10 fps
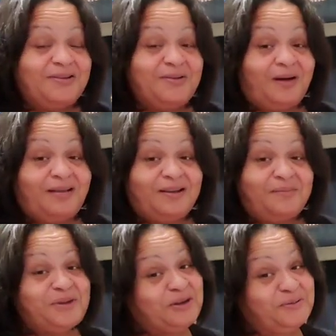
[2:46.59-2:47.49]
You are
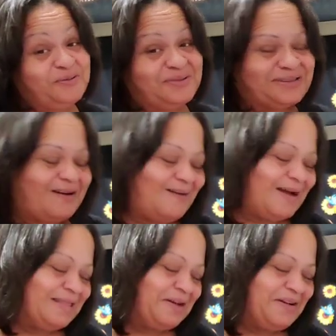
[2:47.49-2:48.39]
their muse, all
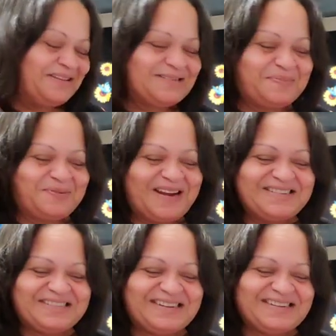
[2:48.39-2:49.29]
right? Their
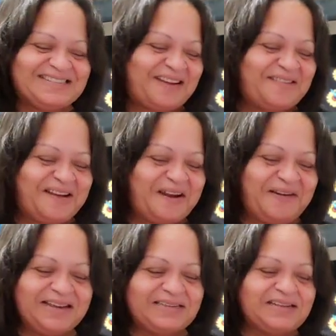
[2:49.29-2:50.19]
inspiration in certain
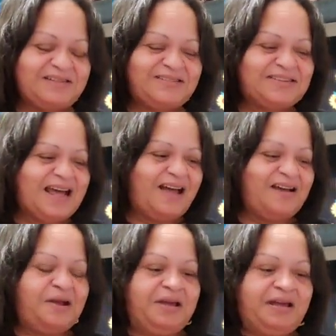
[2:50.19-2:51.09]
areas. There's that.